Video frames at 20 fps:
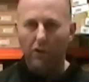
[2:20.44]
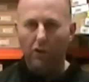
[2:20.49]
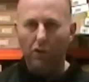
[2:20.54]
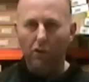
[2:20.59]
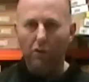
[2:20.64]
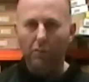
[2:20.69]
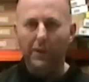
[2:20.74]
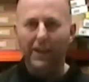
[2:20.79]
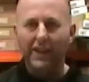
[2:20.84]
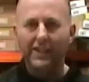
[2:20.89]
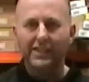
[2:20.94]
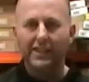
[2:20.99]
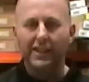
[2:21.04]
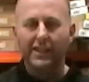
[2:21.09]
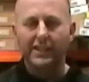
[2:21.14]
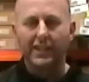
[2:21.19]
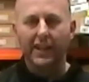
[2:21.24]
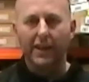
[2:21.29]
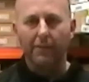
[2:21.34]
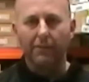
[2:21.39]
All the
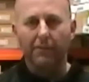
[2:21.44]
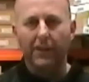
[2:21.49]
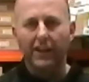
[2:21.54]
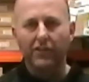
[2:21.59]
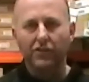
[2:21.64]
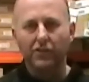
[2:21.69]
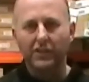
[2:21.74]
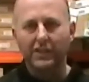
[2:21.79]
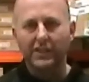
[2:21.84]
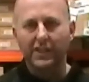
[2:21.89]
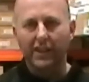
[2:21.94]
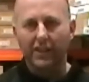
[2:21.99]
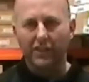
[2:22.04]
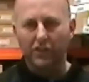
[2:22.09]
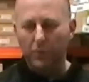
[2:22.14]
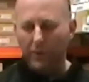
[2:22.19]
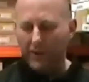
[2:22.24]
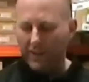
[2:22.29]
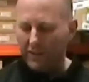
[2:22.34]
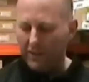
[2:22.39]
PSEs come factory set at
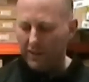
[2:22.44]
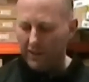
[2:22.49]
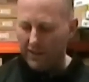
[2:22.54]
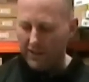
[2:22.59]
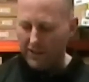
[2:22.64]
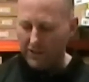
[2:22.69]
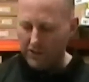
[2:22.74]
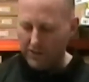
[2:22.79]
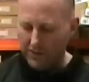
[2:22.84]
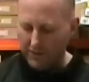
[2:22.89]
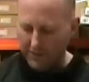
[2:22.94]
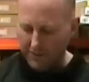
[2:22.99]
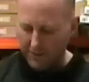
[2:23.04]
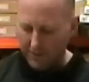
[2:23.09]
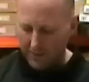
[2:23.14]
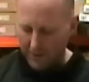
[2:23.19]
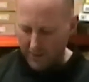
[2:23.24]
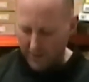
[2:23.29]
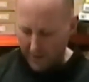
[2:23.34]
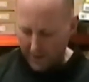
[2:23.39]
29 inches,
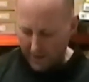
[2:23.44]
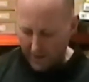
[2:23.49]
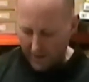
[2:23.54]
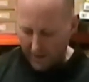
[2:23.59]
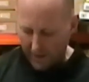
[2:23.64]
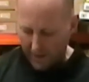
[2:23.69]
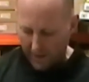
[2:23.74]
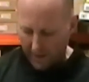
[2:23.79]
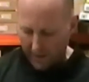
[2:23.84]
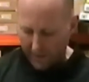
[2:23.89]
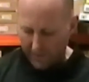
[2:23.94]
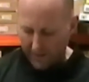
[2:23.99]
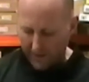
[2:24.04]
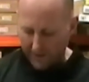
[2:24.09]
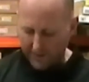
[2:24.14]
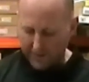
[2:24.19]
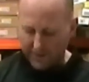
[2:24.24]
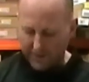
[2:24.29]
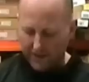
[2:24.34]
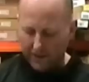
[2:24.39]
and
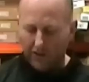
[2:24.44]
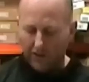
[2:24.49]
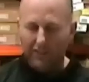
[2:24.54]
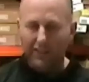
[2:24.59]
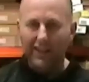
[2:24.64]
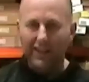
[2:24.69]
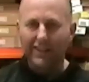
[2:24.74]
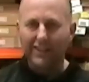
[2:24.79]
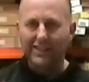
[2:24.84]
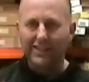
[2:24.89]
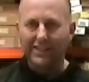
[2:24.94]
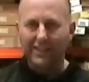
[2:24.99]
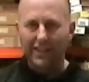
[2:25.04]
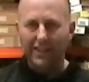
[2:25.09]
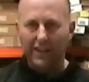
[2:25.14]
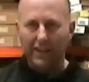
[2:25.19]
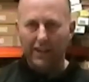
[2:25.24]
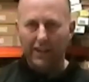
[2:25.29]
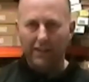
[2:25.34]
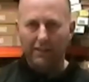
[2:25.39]
that's set on letter
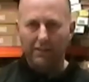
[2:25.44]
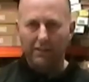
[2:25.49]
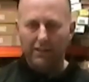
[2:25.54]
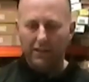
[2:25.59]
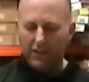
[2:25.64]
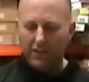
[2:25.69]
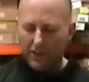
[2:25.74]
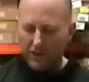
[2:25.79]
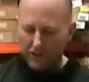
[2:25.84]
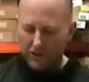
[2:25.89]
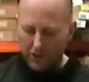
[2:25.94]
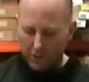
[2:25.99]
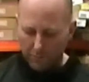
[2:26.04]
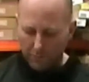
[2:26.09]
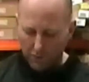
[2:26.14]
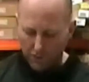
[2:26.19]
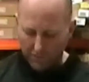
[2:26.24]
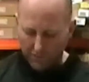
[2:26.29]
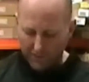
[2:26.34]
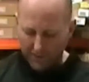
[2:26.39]
D. So
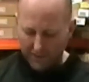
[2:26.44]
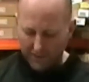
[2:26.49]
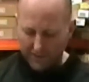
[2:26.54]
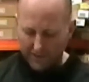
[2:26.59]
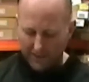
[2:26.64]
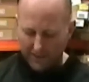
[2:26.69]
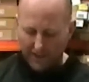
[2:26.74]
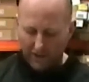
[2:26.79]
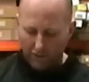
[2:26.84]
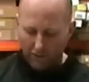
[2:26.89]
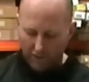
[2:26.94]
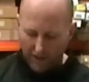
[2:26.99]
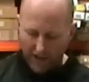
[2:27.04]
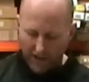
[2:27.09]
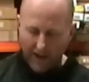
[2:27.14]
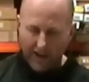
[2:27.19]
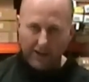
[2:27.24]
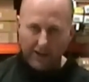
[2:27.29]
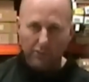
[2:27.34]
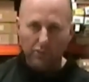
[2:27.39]
moving it to letter
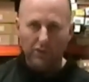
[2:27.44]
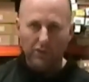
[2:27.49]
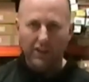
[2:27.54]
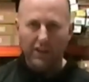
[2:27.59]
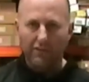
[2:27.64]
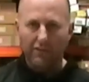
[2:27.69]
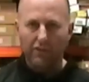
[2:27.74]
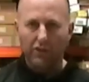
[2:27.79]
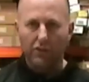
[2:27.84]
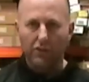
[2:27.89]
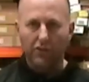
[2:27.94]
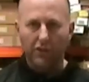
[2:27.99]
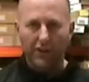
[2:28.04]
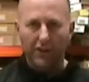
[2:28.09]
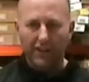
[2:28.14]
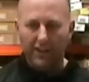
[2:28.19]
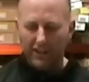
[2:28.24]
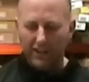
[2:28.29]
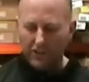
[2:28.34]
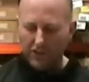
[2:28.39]
A will give you
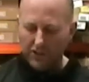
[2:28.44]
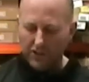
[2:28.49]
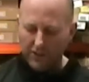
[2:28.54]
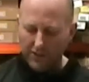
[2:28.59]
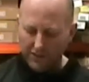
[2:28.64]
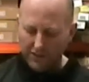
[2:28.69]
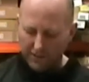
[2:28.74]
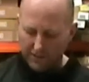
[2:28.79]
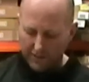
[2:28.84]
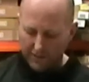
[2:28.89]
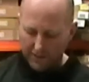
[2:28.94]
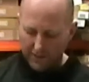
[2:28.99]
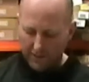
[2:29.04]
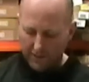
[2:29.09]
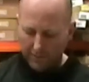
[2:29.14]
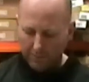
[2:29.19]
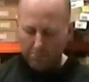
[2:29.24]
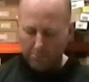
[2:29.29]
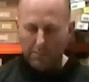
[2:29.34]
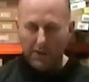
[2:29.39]
30 inches,
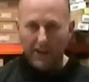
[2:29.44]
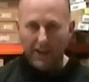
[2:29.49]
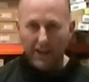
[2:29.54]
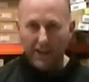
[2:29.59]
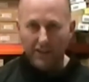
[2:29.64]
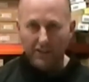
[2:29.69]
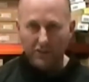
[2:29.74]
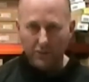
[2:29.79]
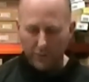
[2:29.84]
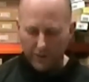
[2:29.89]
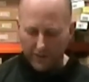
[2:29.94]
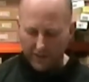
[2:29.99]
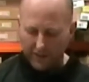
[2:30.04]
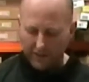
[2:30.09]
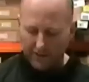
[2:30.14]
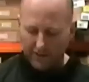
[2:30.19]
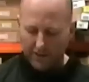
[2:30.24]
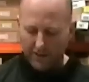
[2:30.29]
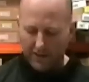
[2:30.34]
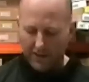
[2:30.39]
B
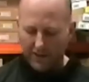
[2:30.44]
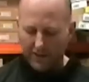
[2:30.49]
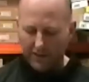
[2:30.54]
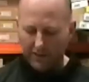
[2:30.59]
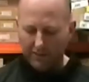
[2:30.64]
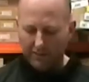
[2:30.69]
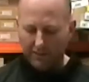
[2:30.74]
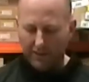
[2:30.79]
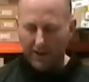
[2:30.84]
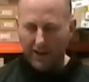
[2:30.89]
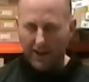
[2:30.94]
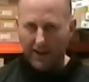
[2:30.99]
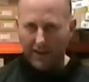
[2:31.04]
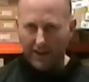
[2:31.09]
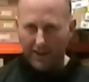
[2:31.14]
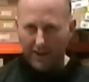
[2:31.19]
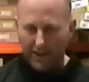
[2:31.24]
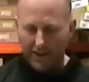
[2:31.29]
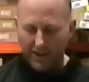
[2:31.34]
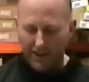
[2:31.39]

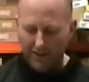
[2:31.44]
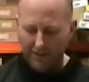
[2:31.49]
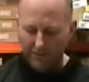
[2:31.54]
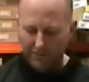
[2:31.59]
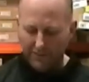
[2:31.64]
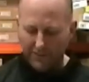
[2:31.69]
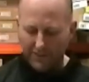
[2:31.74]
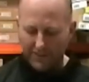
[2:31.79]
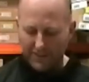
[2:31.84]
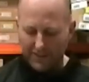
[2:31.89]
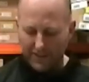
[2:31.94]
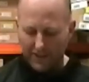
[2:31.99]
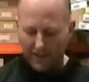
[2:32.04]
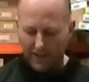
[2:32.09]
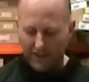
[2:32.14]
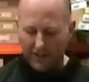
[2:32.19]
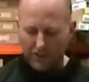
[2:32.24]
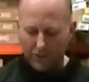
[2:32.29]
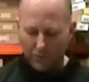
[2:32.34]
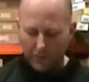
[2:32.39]
29.5,
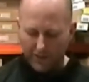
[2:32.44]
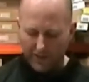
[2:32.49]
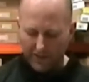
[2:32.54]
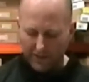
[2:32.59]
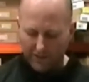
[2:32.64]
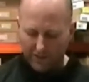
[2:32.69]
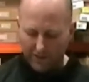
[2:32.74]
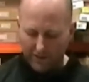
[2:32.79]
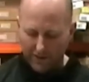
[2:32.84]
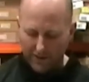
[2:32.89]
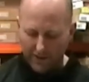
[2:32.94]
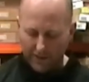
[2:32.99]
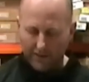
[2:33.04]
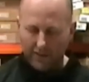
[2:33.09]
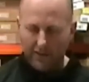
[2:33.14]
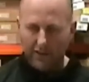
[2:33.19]
C 29.